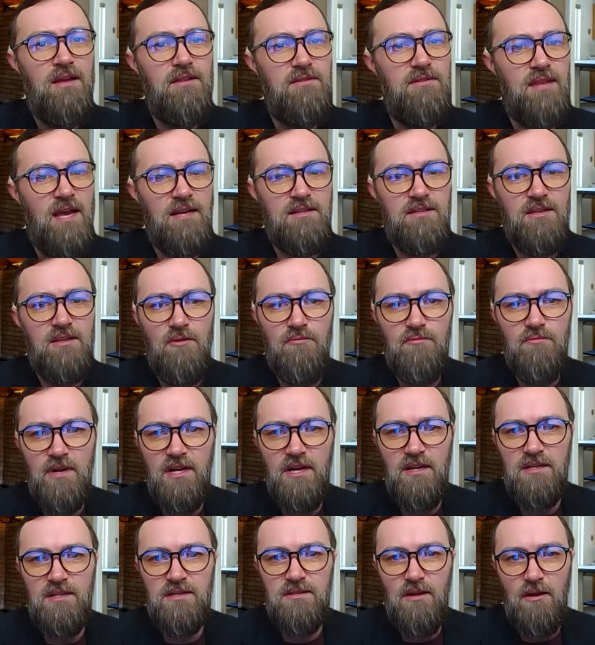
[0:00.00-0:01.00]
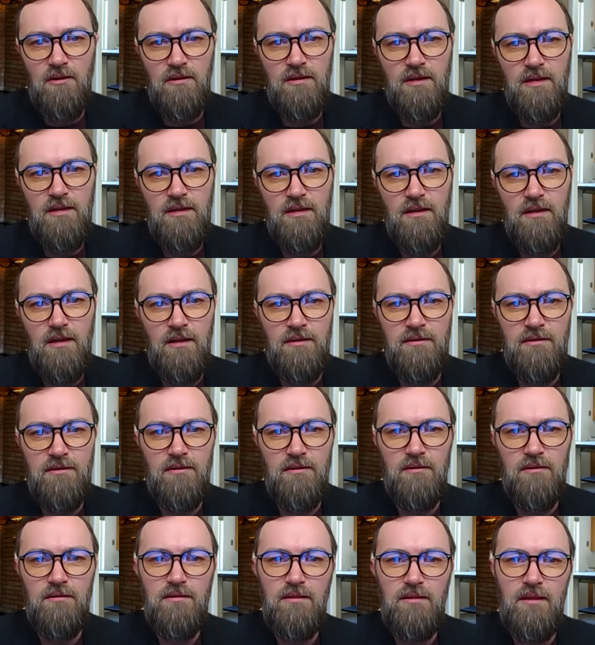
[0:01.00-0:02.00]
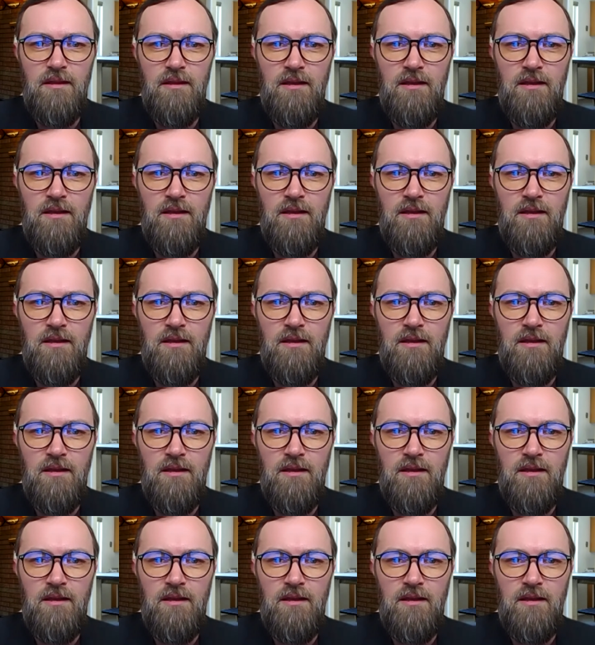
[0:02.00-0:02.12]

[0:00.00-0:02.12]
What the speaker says: That's already started under